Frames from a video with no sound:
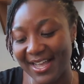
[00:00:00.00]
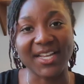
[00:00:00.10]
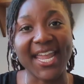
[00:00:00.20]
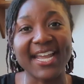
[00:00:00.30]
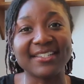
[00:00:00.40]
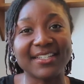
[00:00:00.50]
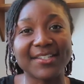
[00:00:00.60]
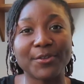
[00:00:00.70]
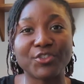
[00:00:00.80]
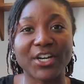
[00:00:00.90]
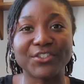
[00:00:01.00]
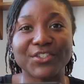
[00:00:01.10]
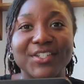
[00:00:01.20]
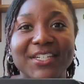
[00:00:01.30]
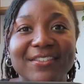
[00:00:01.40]
The case itself
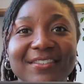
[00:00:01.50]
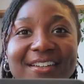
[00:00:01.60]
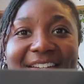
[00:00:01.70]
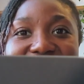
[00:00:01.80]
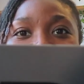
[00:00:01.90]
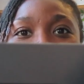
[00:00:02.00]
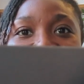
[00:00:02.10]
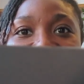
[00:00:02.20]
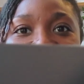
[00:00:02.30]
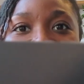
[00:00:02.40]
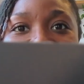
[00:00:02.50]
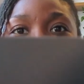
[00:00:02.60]
charges too. I just realized it said